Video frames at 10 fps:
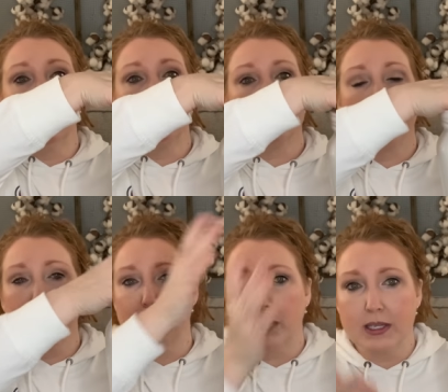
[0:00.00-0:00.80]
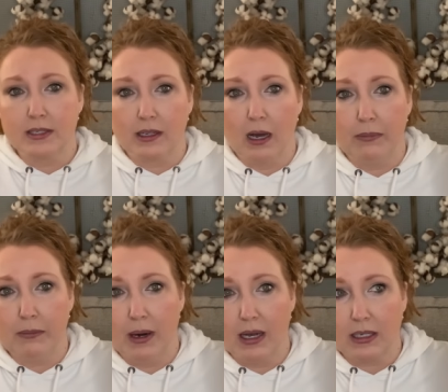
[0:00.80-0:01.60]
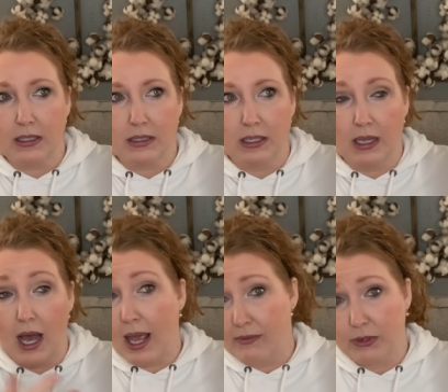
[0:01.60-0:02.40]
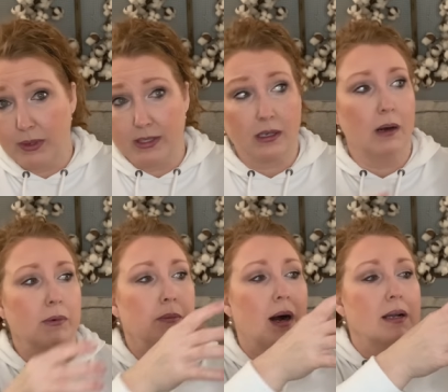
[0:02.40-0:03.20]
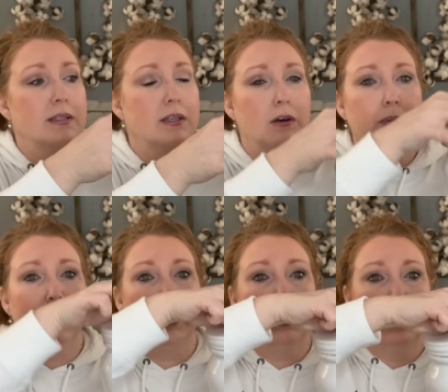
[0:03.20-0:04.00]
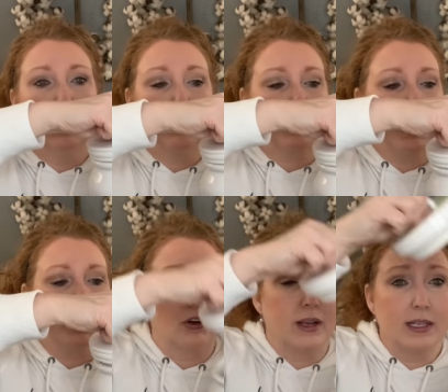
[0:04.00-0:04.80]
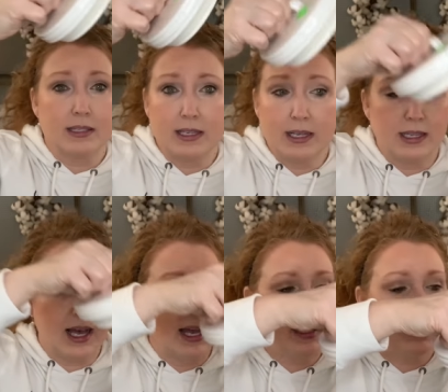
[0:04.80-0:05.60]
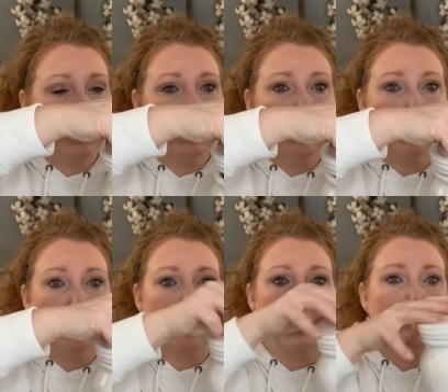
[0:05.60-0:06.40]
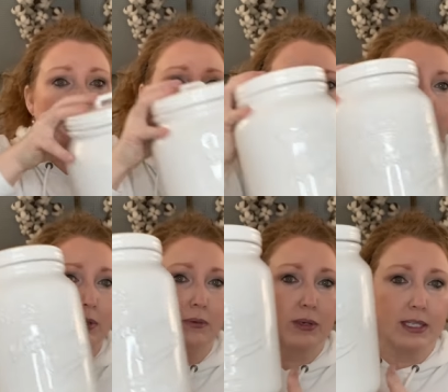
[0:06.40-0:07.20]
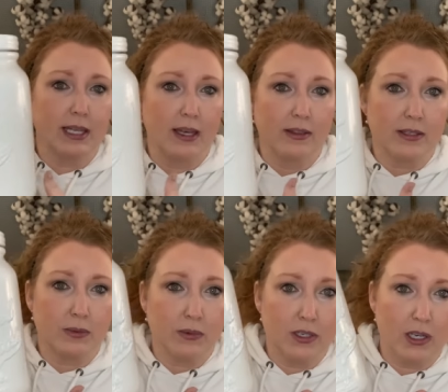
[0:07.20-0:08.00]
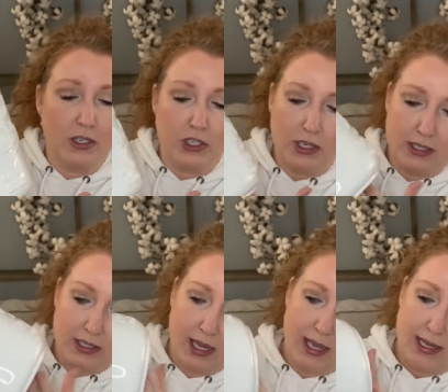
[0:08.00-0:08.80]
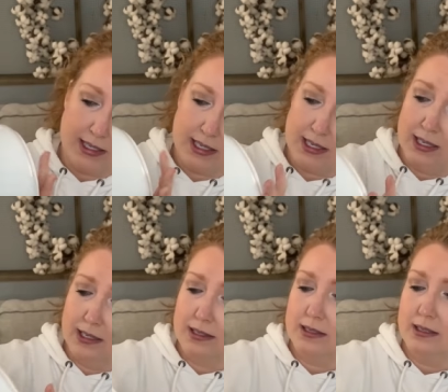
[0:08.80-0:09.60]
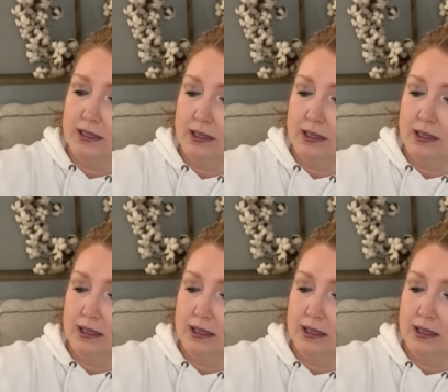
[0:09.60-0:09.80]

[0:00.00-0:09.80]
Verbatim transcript: So if it raised a couple bucks, then I have to raise a couple bucks. So, but it's got a great seal on it still. So I would resell this one just as is.